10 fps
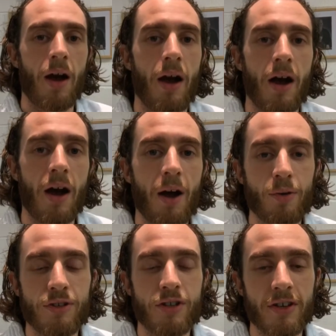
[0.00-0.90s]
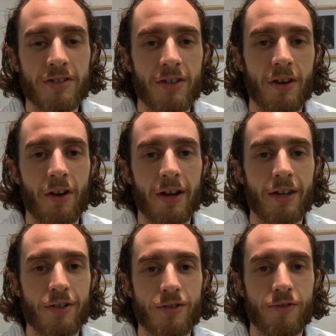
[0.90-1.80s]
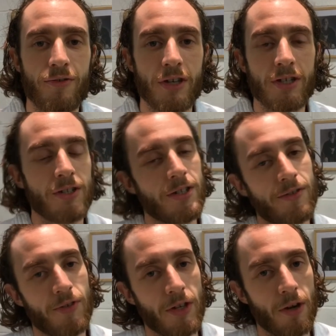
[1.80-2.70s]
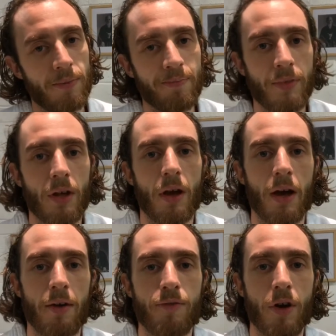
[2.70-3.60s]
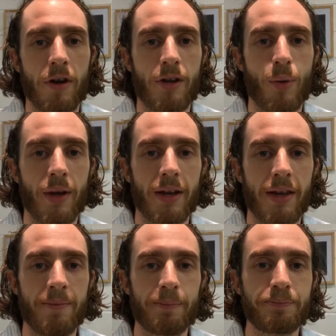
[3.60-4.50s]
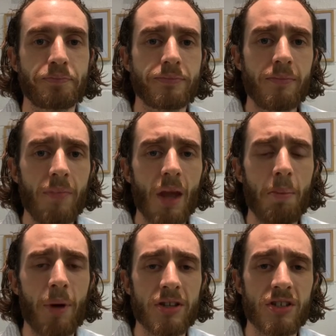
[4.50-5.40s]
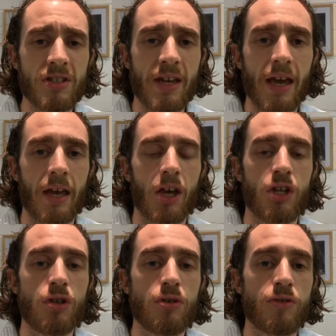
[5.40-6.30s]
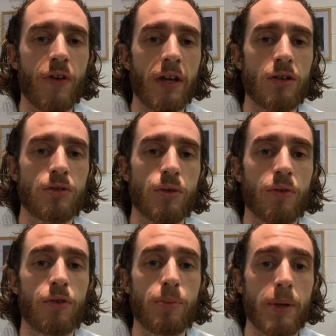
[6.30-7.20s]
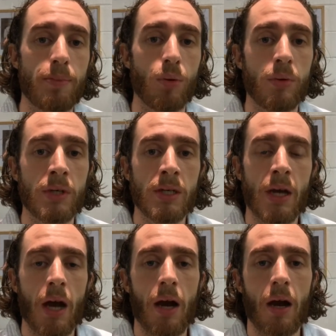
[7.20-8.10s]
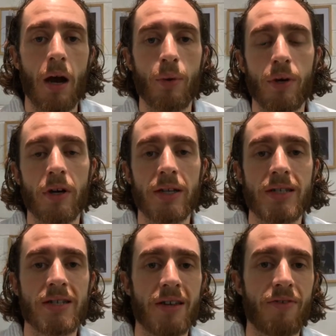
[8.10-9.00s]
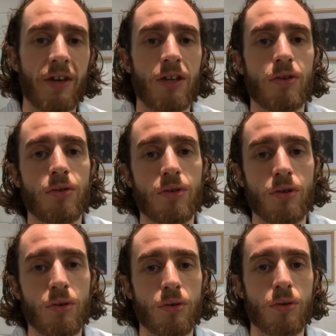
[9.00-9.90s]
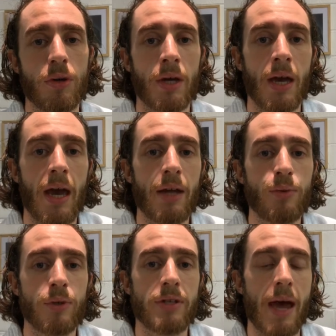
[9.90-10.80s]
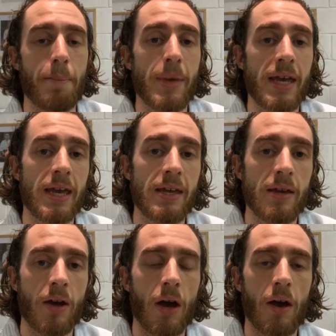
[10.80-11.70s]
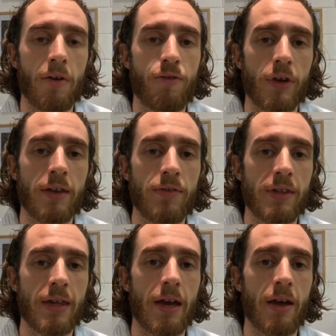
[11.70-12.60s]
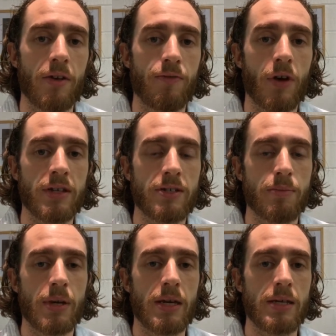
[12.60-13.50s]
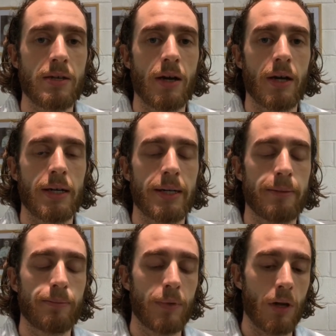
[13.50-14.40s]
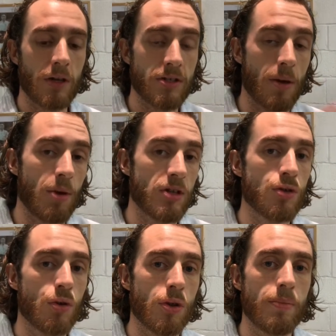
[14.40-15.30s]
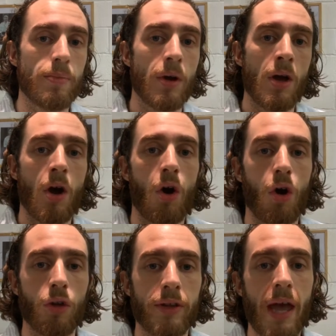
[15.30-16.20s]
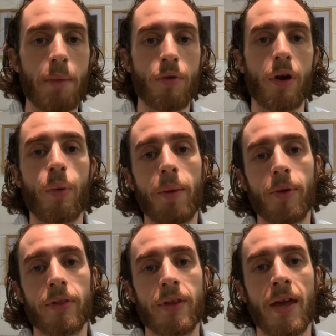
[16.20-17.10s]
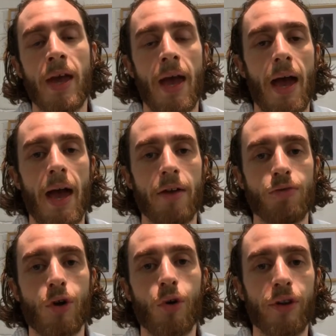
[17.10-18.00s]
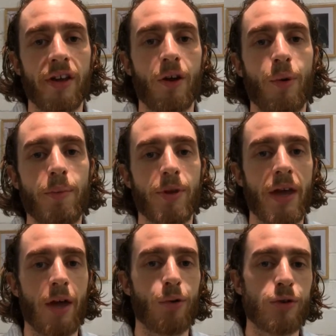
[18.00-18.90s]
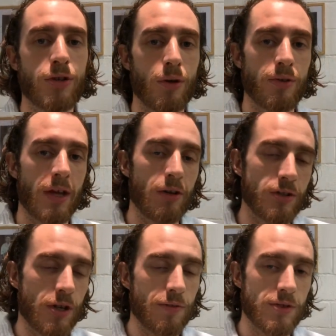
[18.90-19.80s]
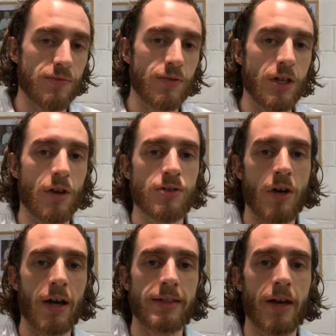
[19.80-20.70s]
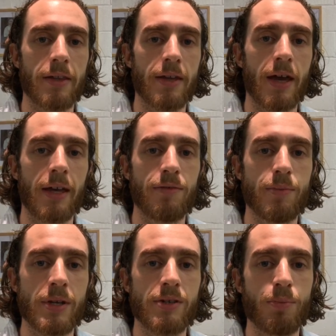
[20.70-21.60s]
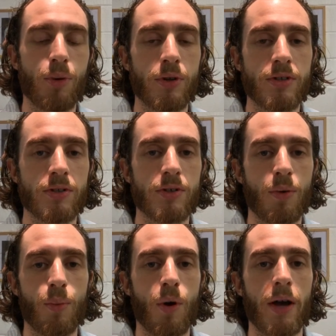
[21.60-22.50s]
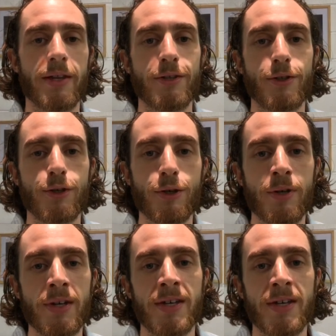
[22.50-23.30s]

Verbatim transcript: I would just like to finish this video uh, very quickly by just saying a huge thank you to a few people. Uh, I would like to say thank you to Edward and Mickey uh, for giving their advice to me um, last time I saw them on camera equipment and recording equipment and also they looked over some videos that I'd done and given me some pointers on what I need to do.